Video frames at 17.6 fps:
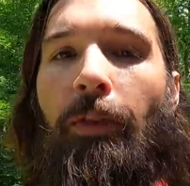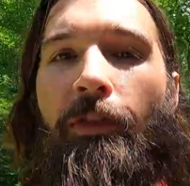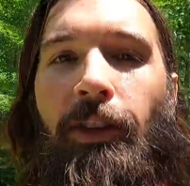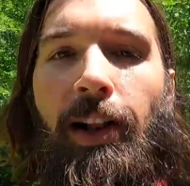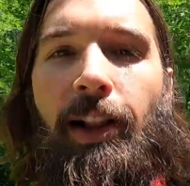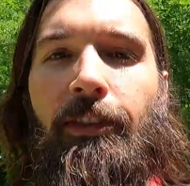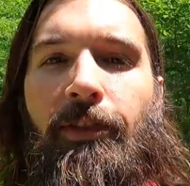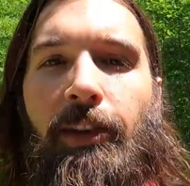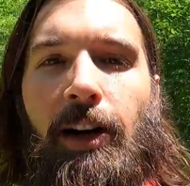We
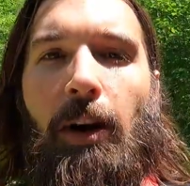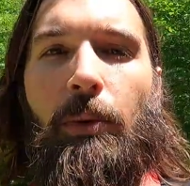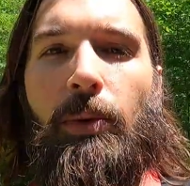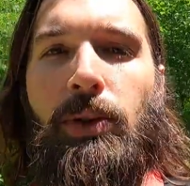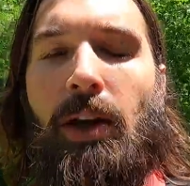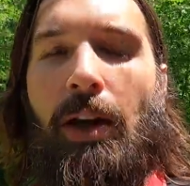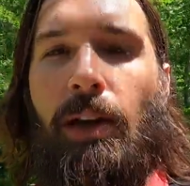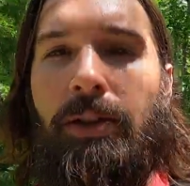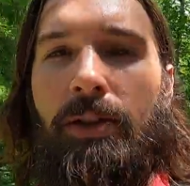finally figured out
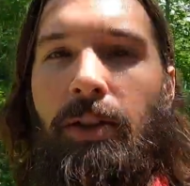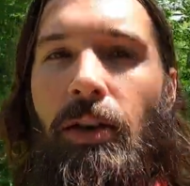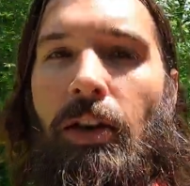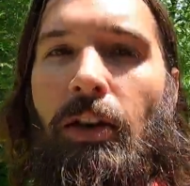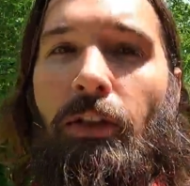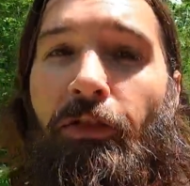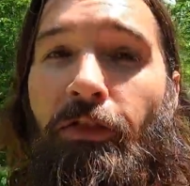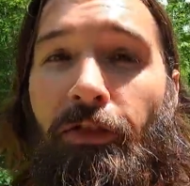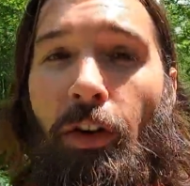what's causing
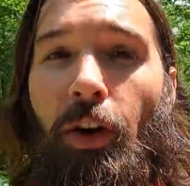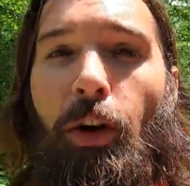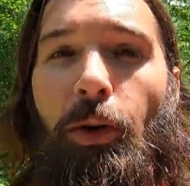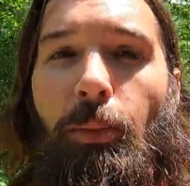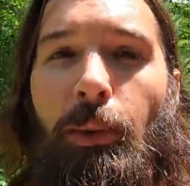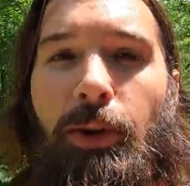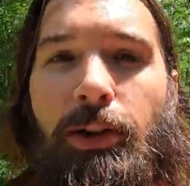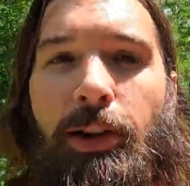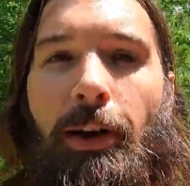all the
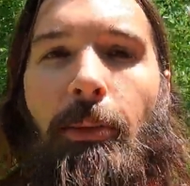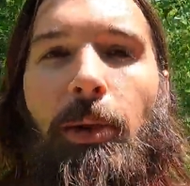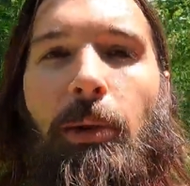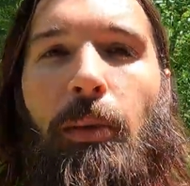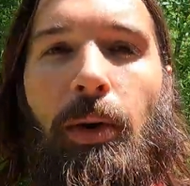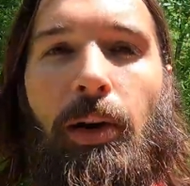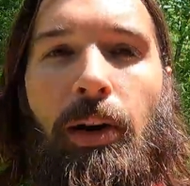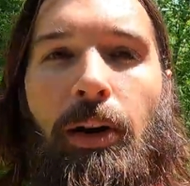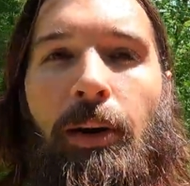foam on top of the
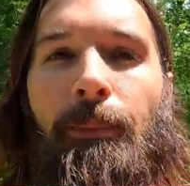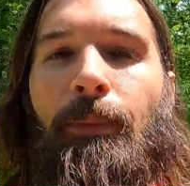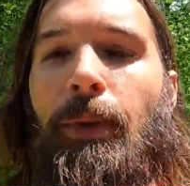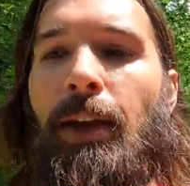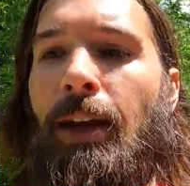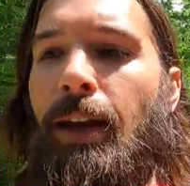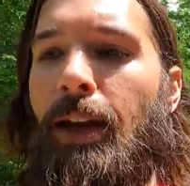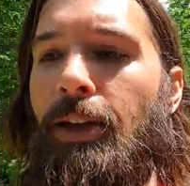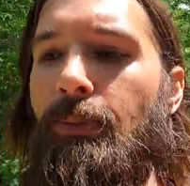water.
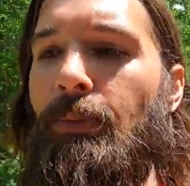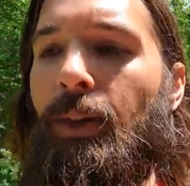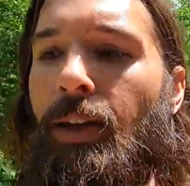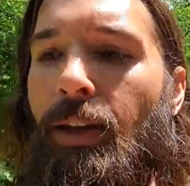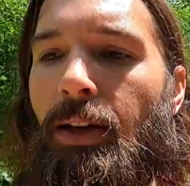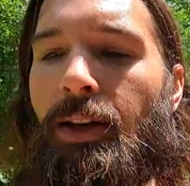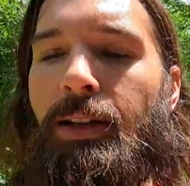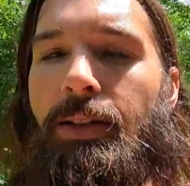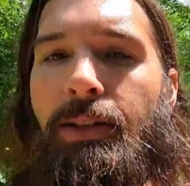It's
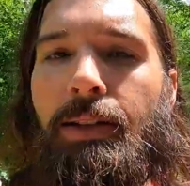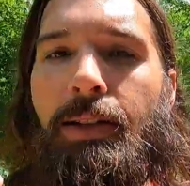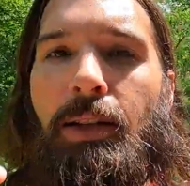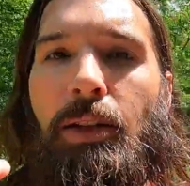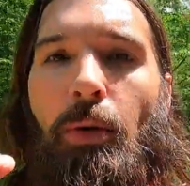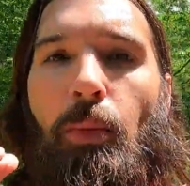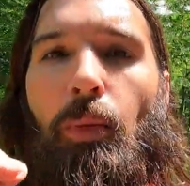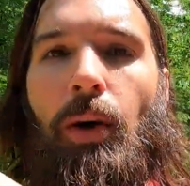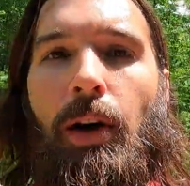because
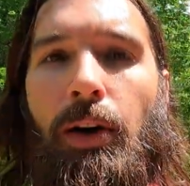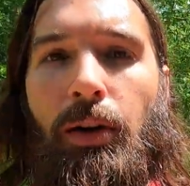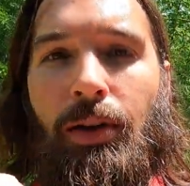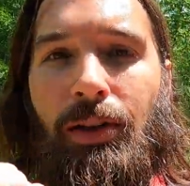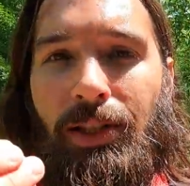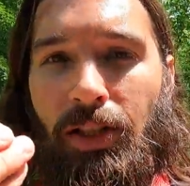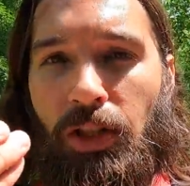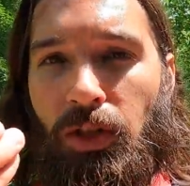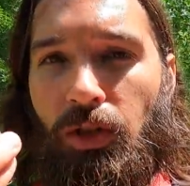the water
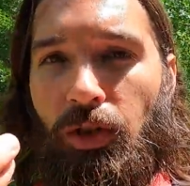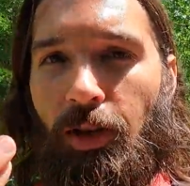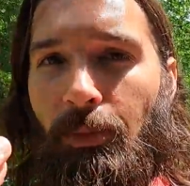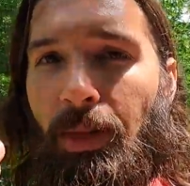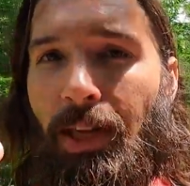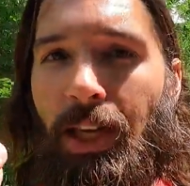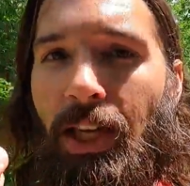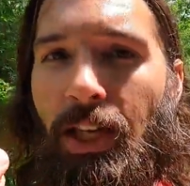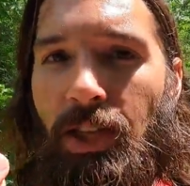is
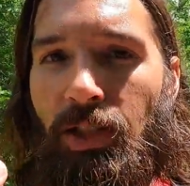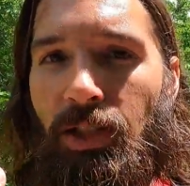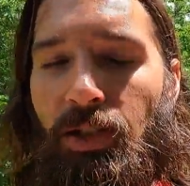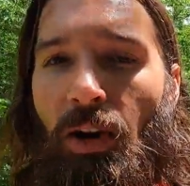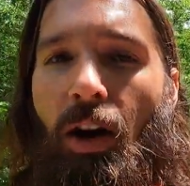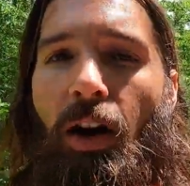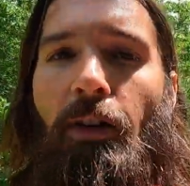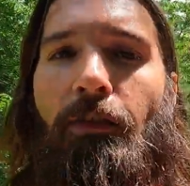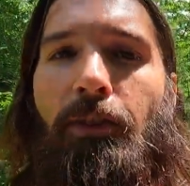extremely
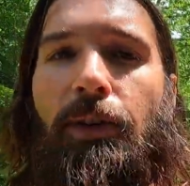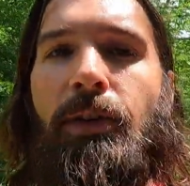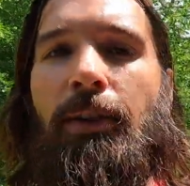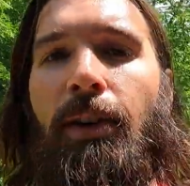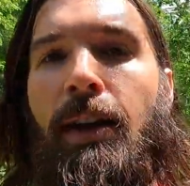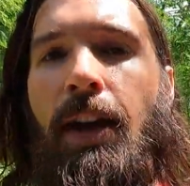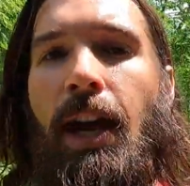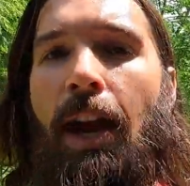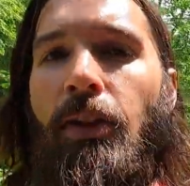soft
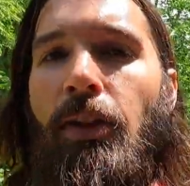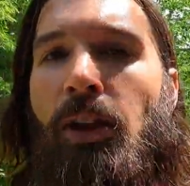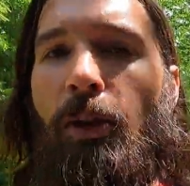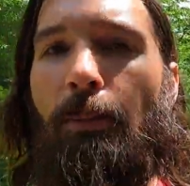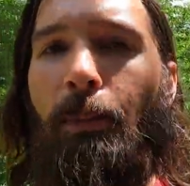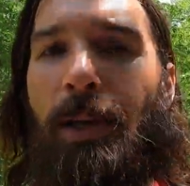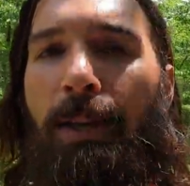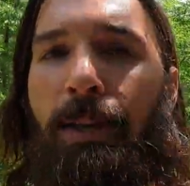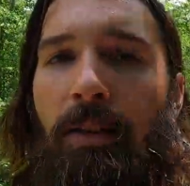and then
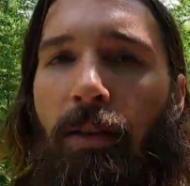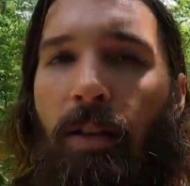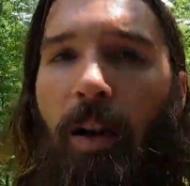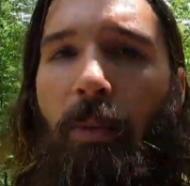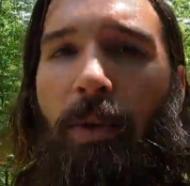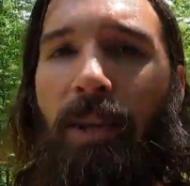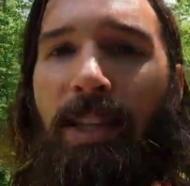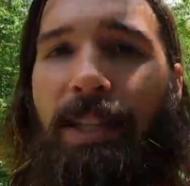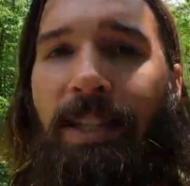you mix it
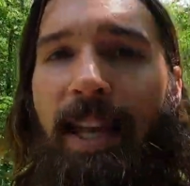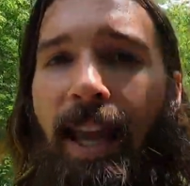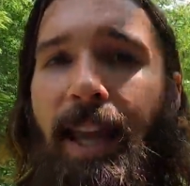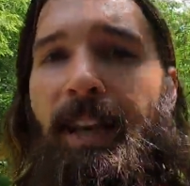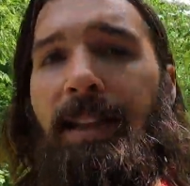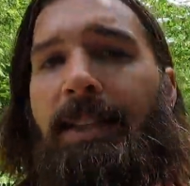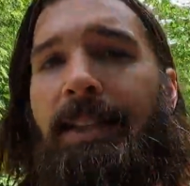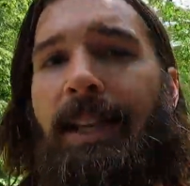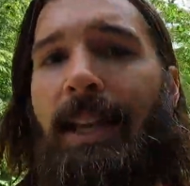along with the
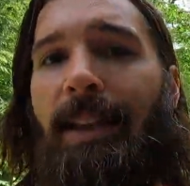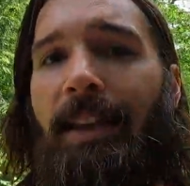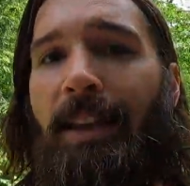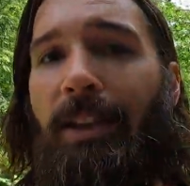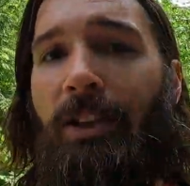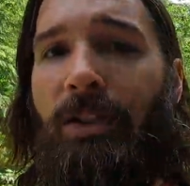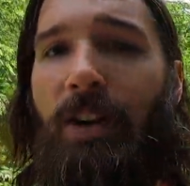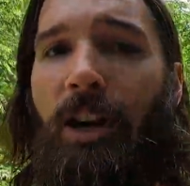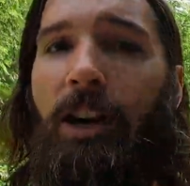tannins and then
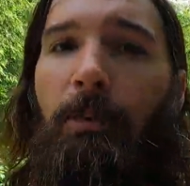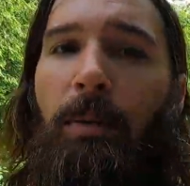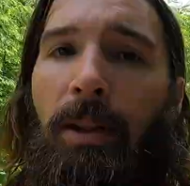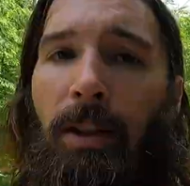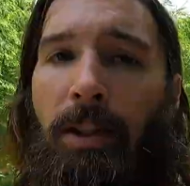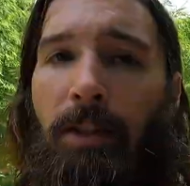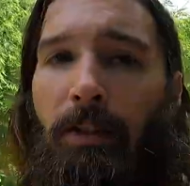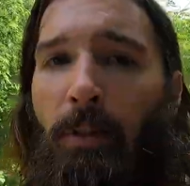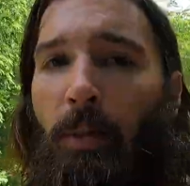the
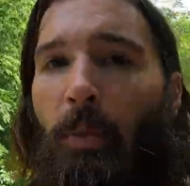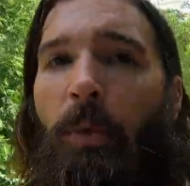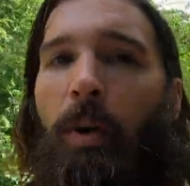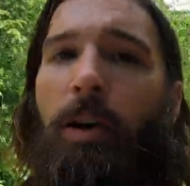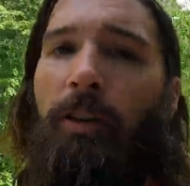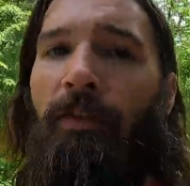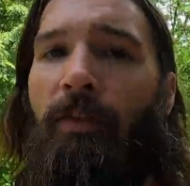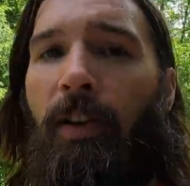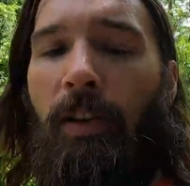turbulence from the
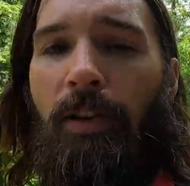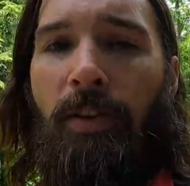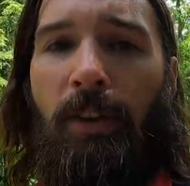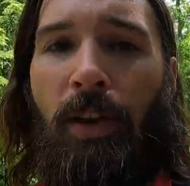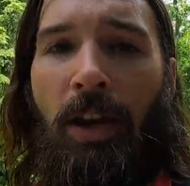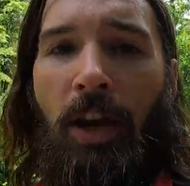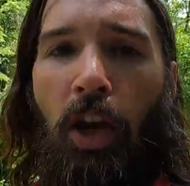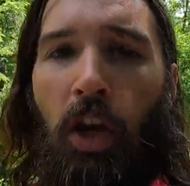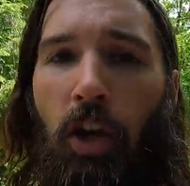waterfalls
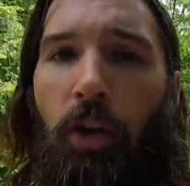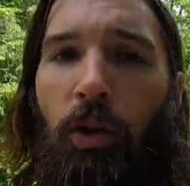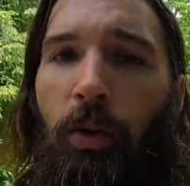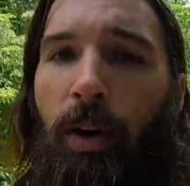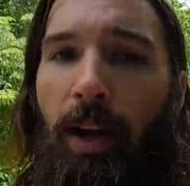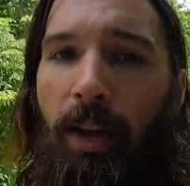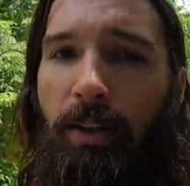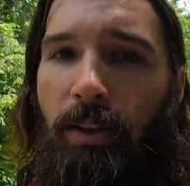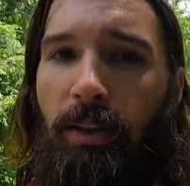
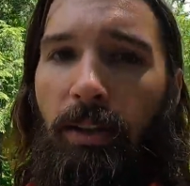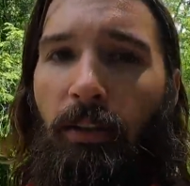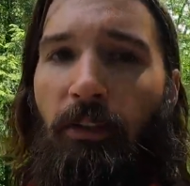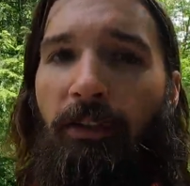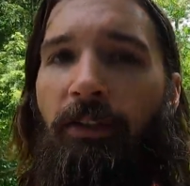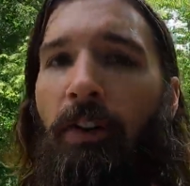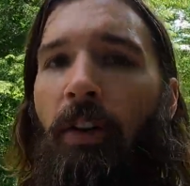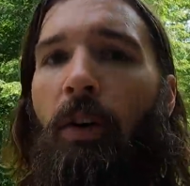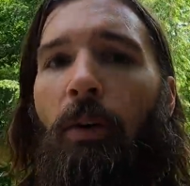creates the
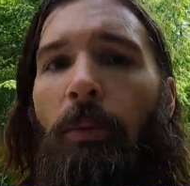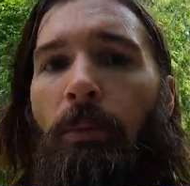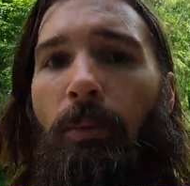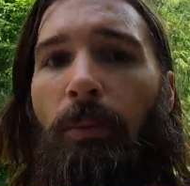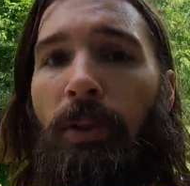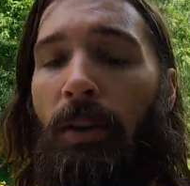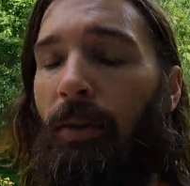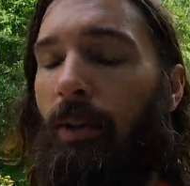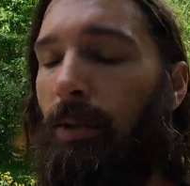foam.
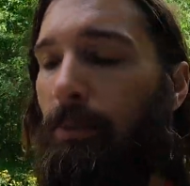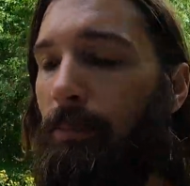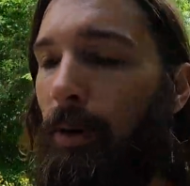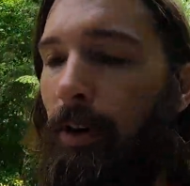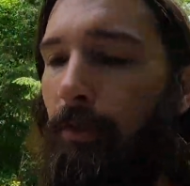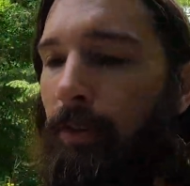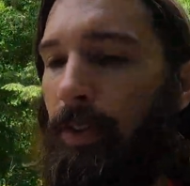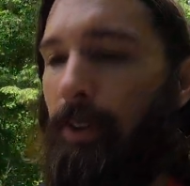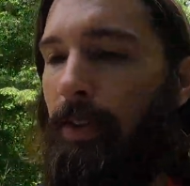So it's
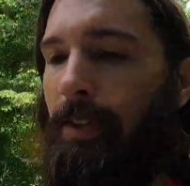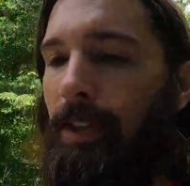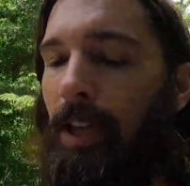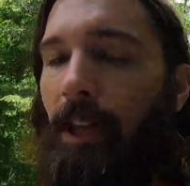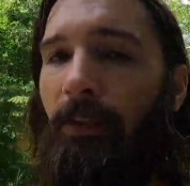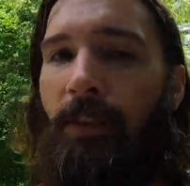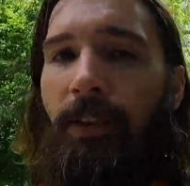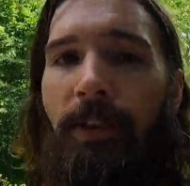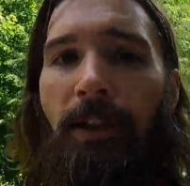perfectly
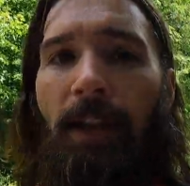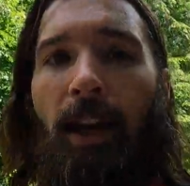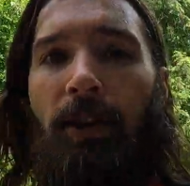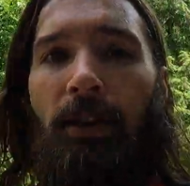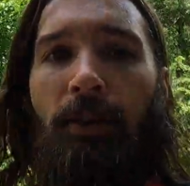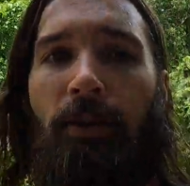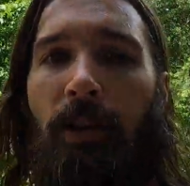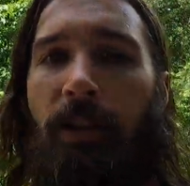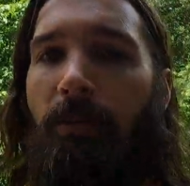safe, it's
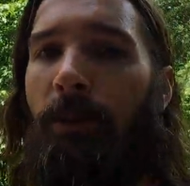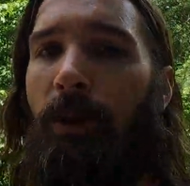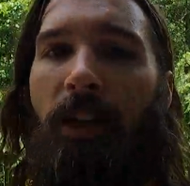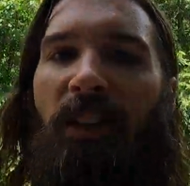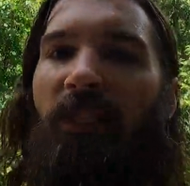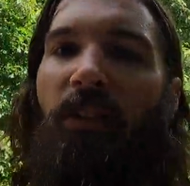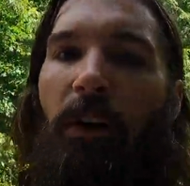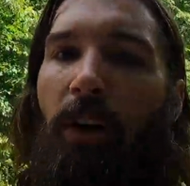natural, and it's been here